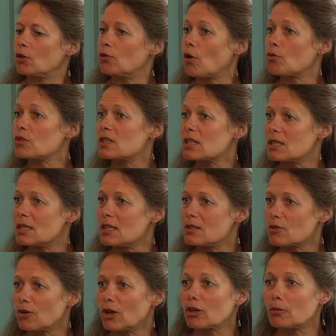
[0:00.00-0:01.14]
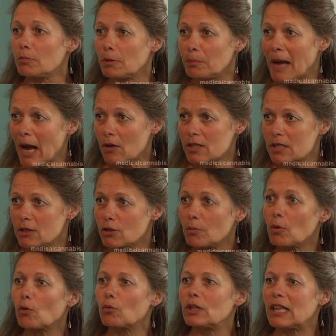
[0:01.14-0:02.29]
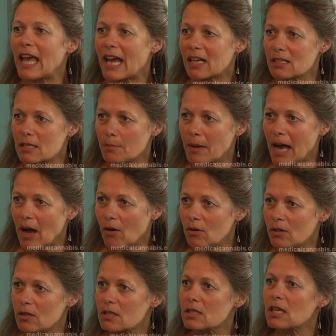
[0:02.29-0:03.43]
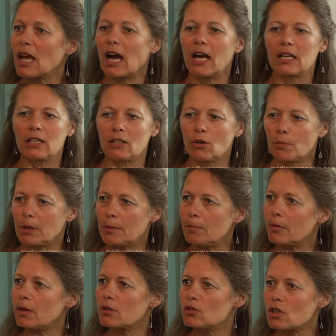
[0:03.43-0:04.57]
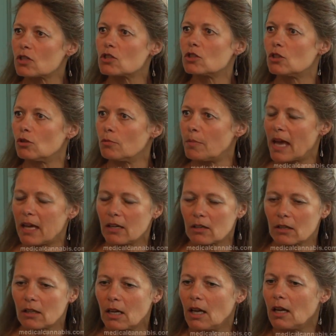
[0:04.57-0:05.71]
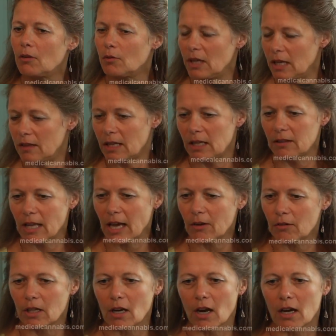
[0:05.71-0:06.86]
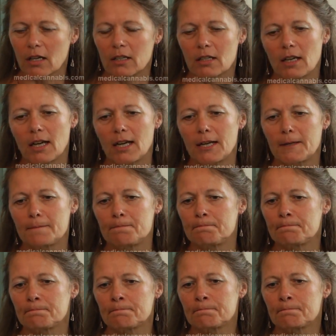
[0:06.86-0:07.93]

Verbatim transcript: Crohn's disease or irritable bowel syndrome, relax the bowels. Uh, you know, people just do better in, in that regard. Um,